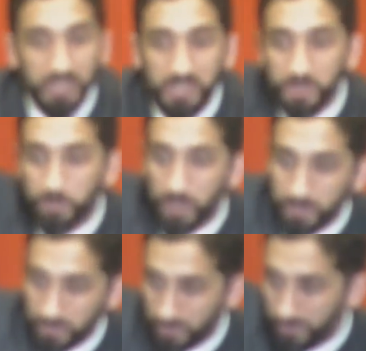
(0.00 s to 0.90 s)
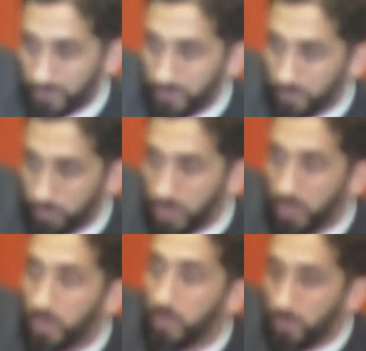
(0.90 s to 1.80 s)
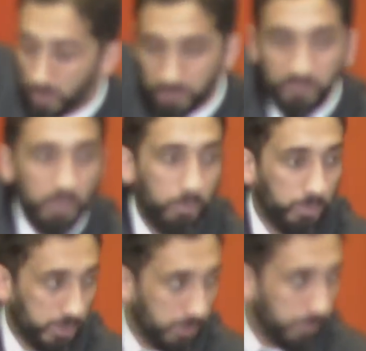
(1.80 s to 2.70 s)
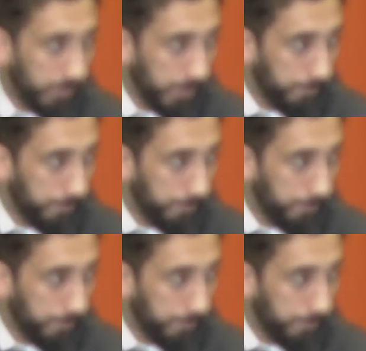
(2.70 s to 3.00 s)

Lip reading: His brother. Meaning, the fellow Muslim